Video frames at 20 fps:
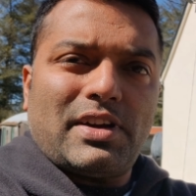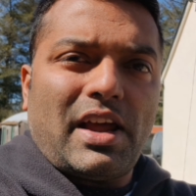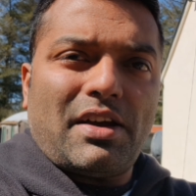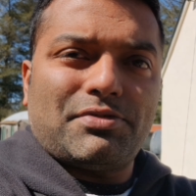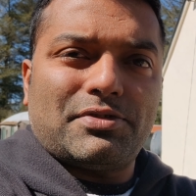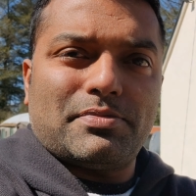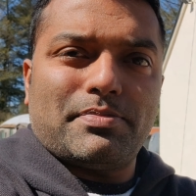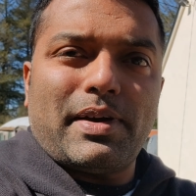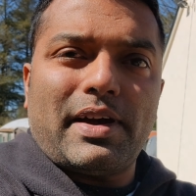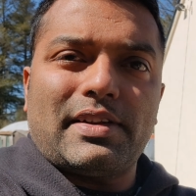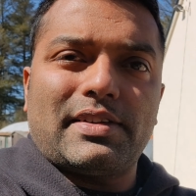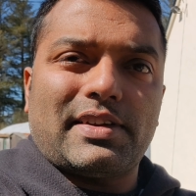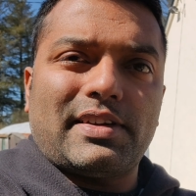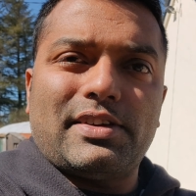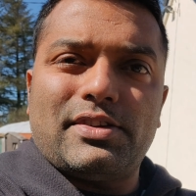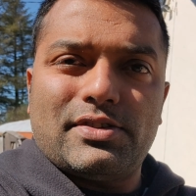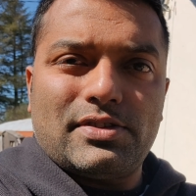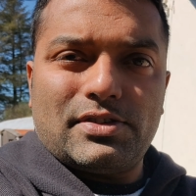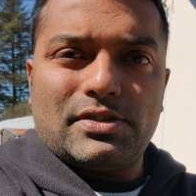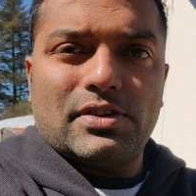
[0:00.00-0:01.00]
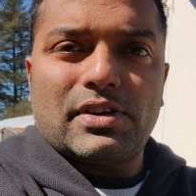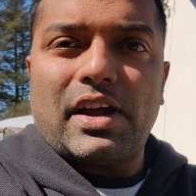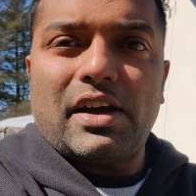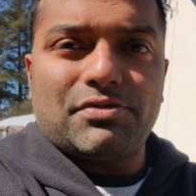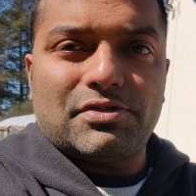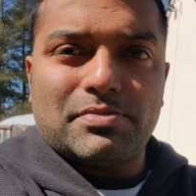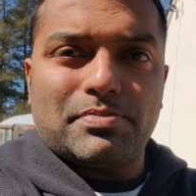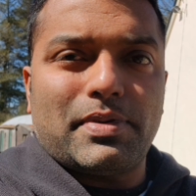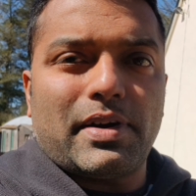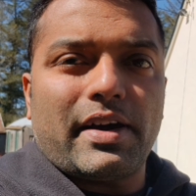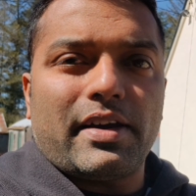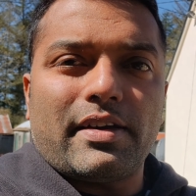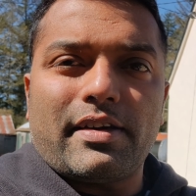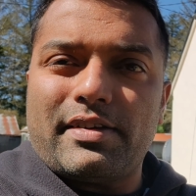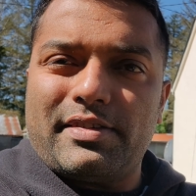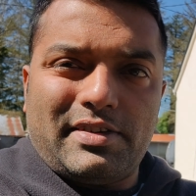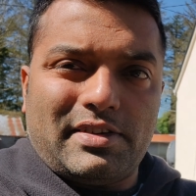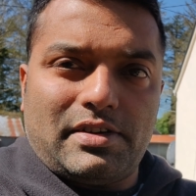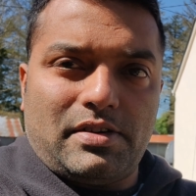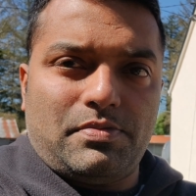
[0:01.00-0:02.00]
don't have to buy
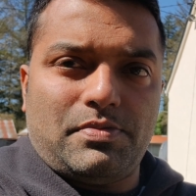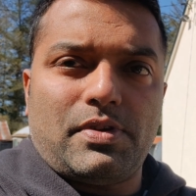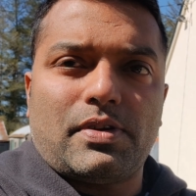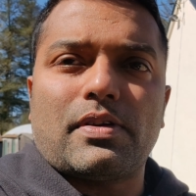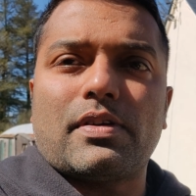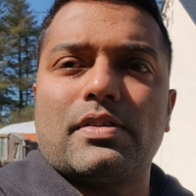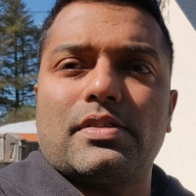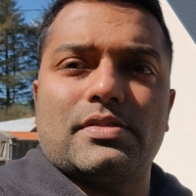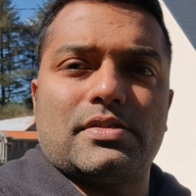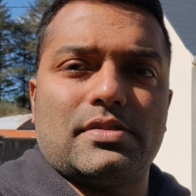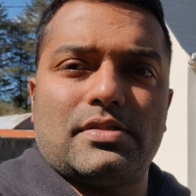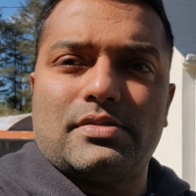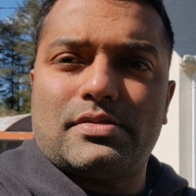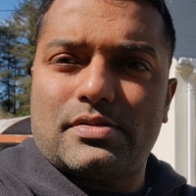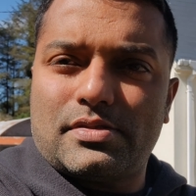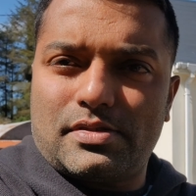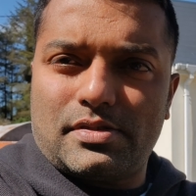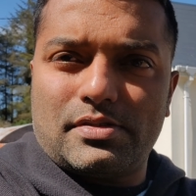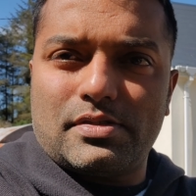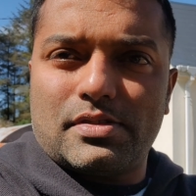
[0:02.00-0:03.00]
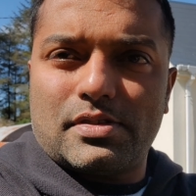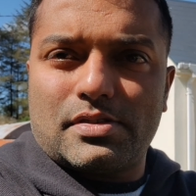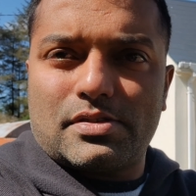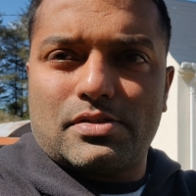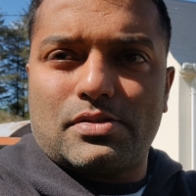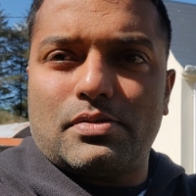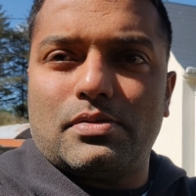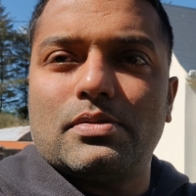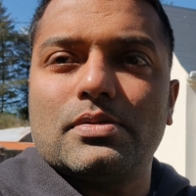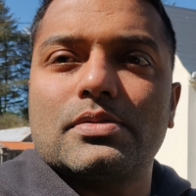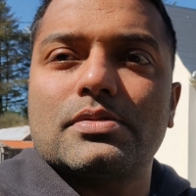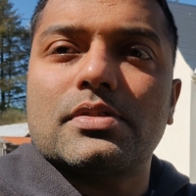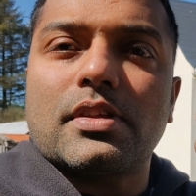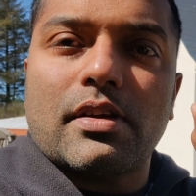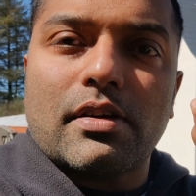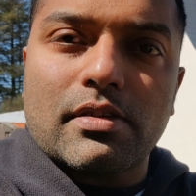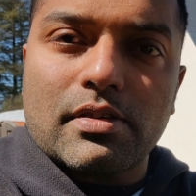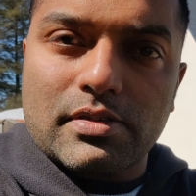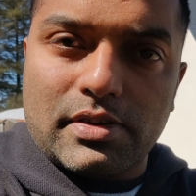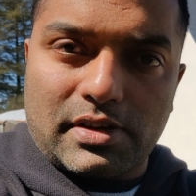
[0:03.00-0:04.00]
any cryptocurrency. So you just use
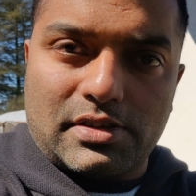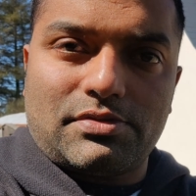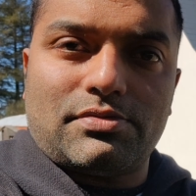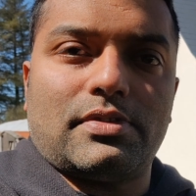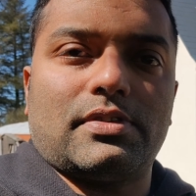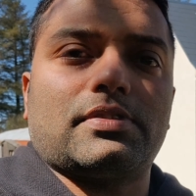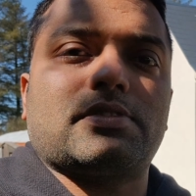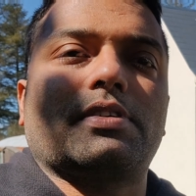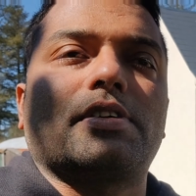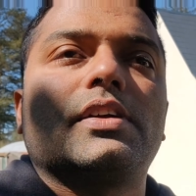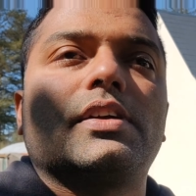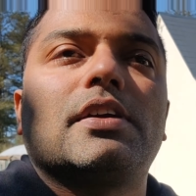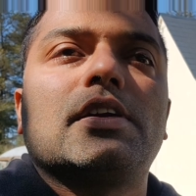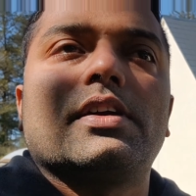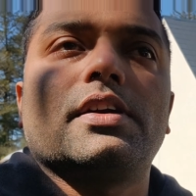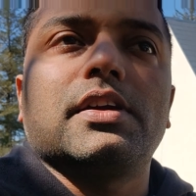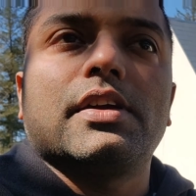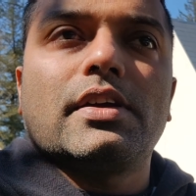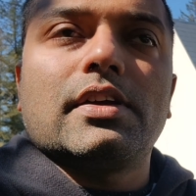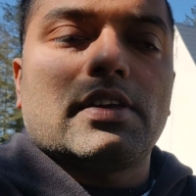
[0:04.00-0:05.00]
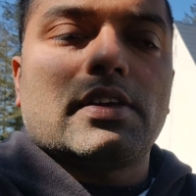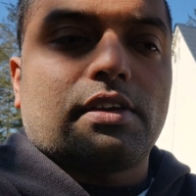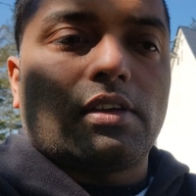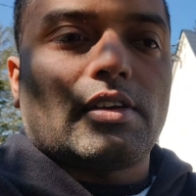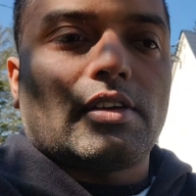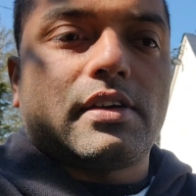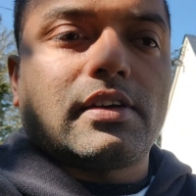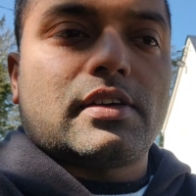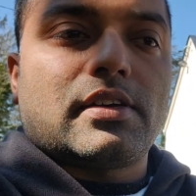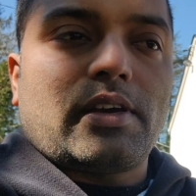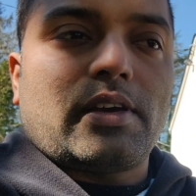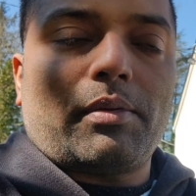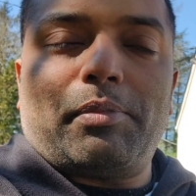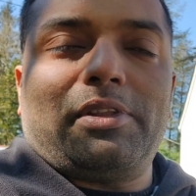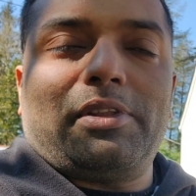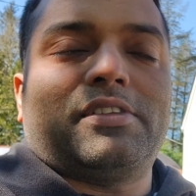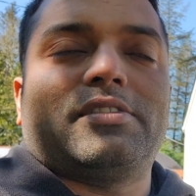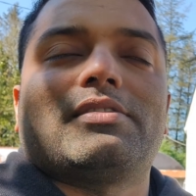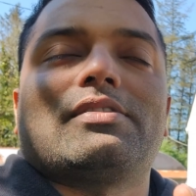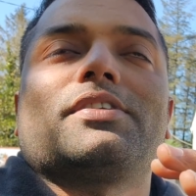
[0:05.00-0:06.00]
their own network. I
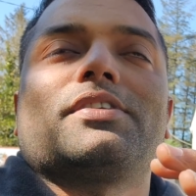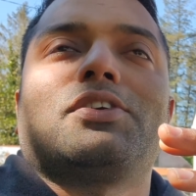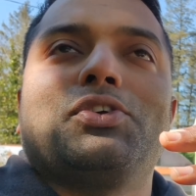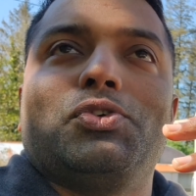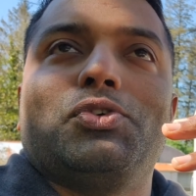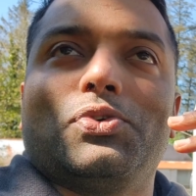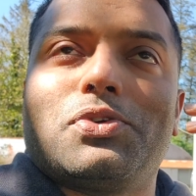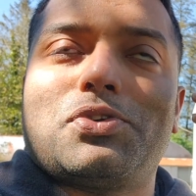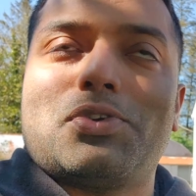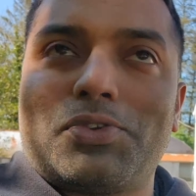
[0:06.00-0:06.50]
mean, you are